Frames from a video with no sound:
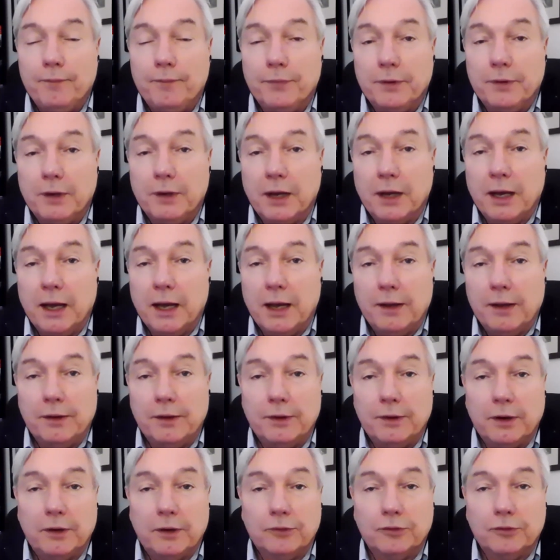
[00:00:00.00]

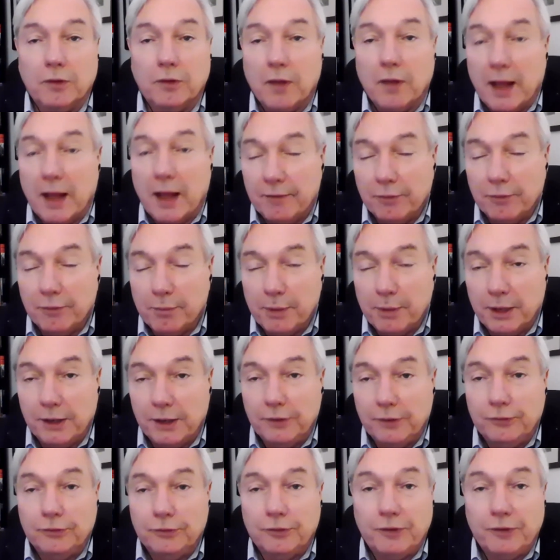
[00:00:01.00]
are
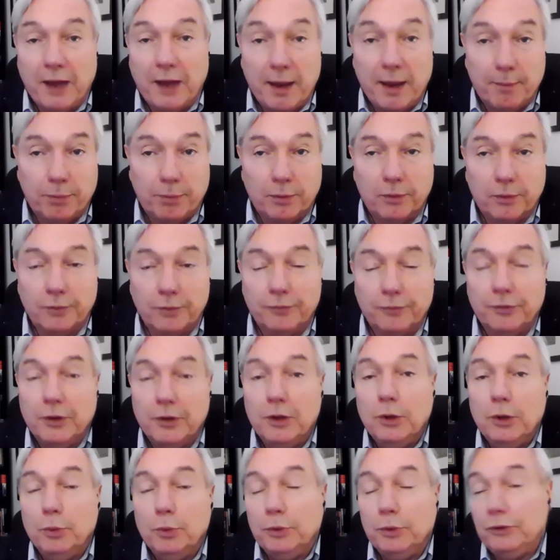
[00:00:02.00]
saliva-based samples,
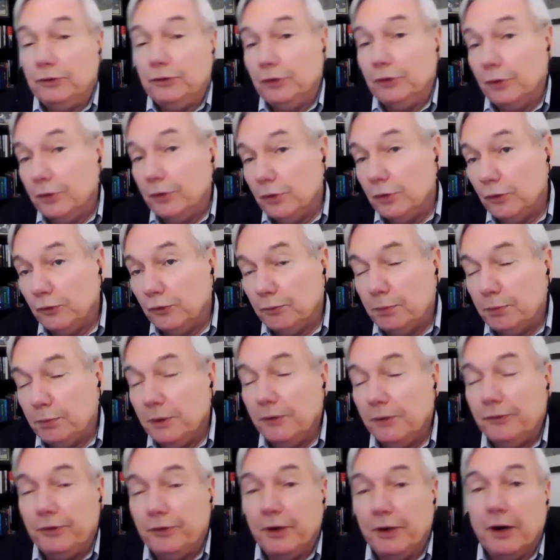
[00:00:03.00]
which still use
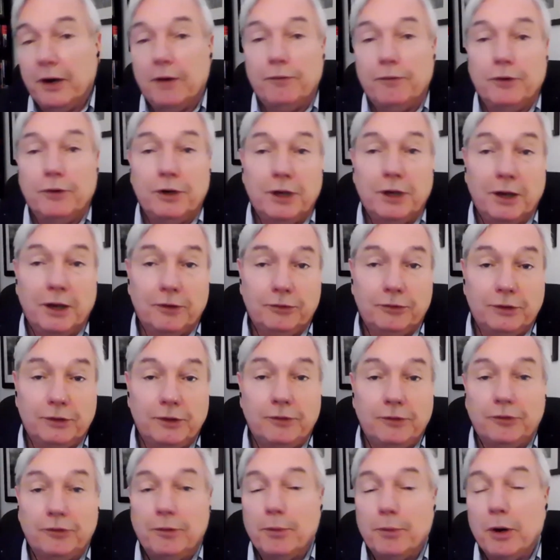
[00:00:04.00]
PCR for
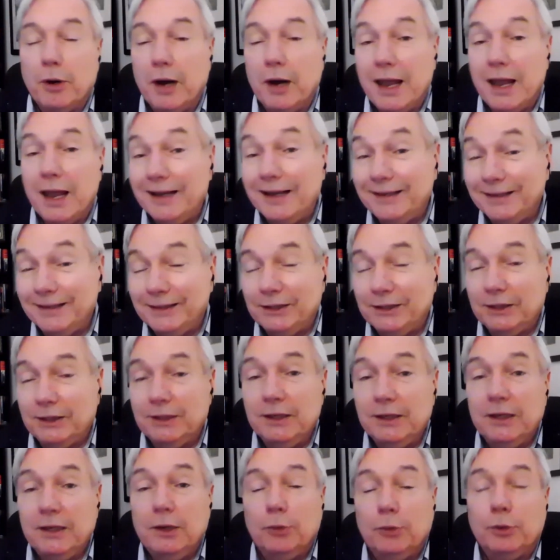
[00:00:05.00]
testing. Some are
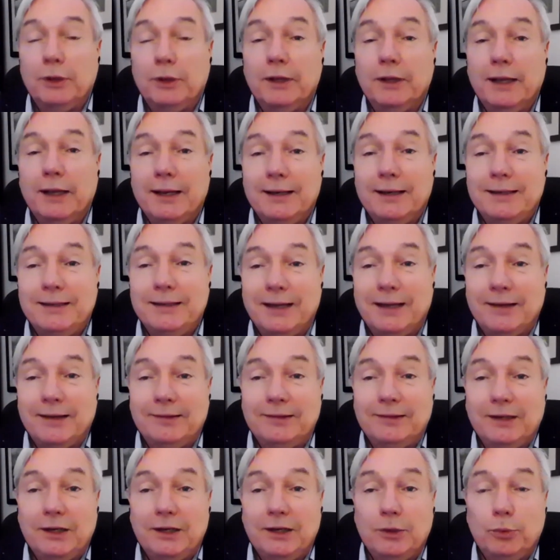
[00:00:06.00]
antigen-related
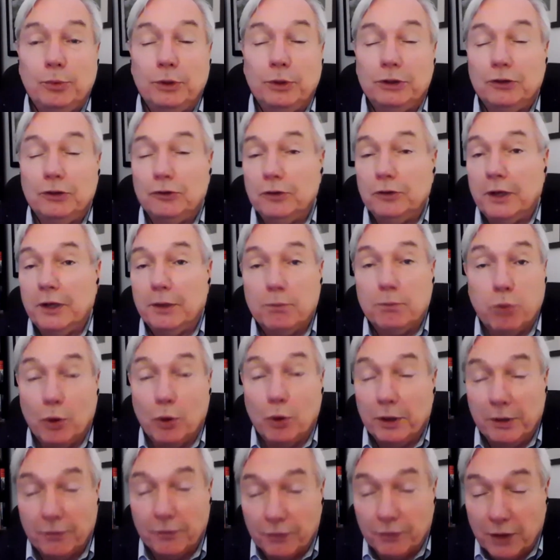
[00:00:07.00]
testing, which is like
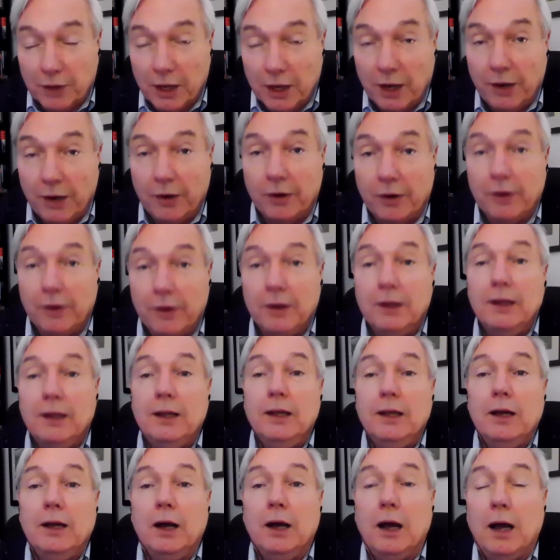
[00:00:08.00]
point of care.
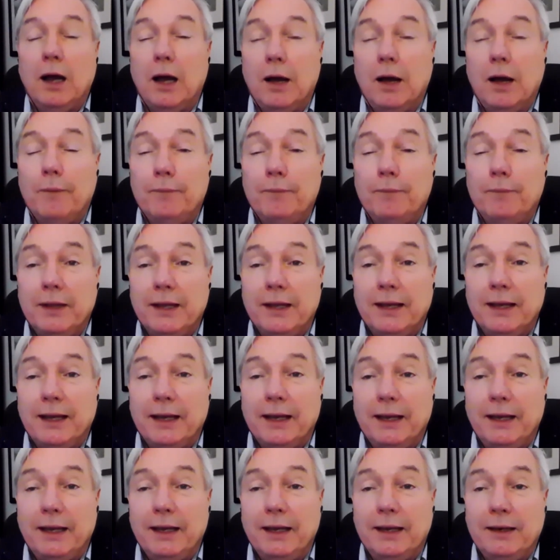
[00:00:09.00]

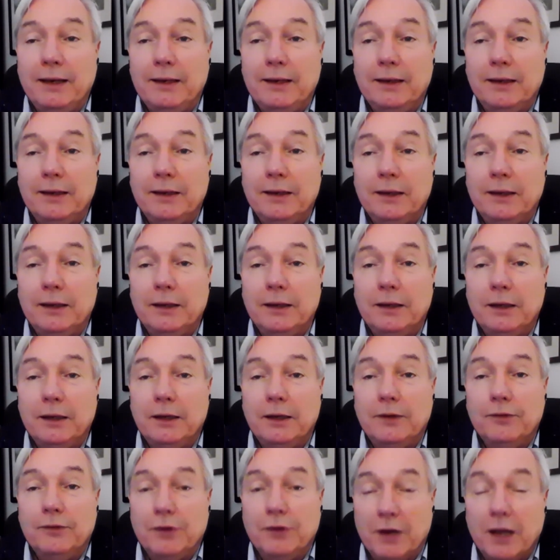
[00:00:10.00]
And
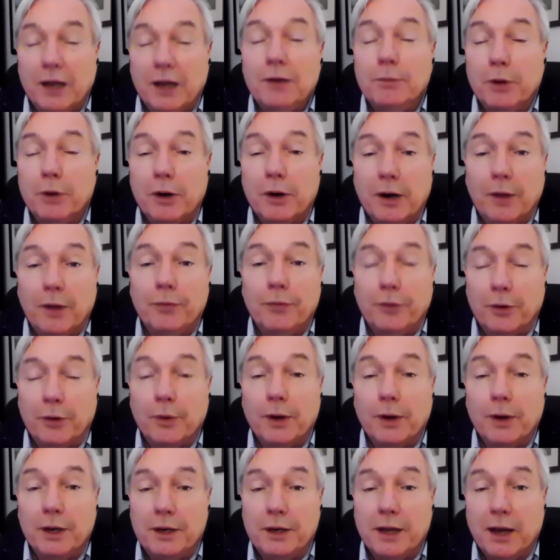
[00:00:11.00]
it's a nightmare out there
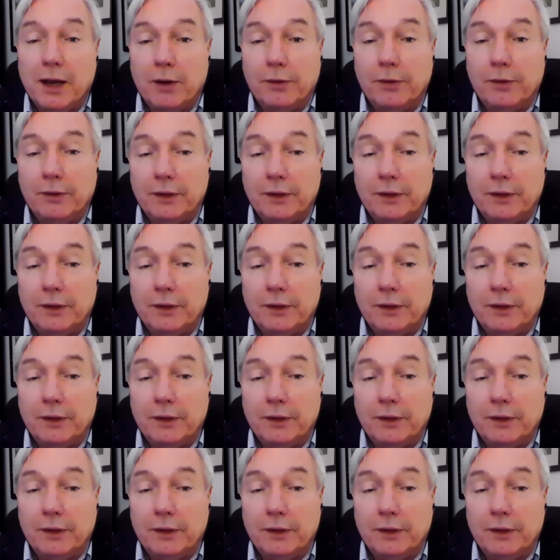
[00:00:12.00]
right now,